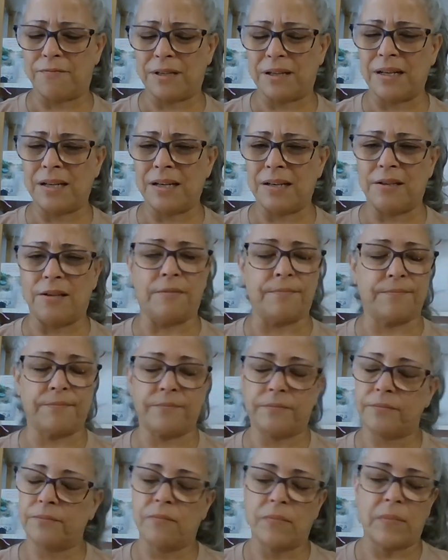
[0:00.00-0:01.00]

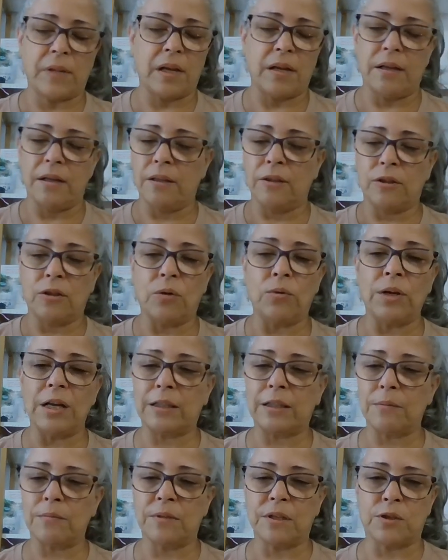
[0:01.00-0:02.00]
Don't let
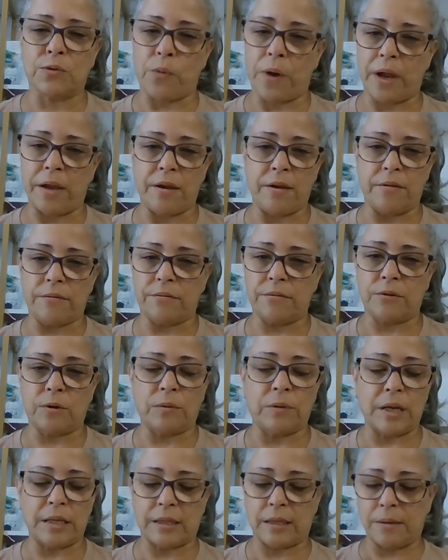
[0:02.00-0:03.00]
them dissuade you. Don't
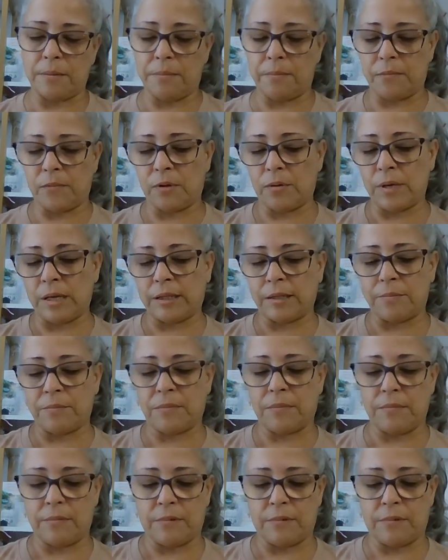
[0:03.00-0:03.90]
let them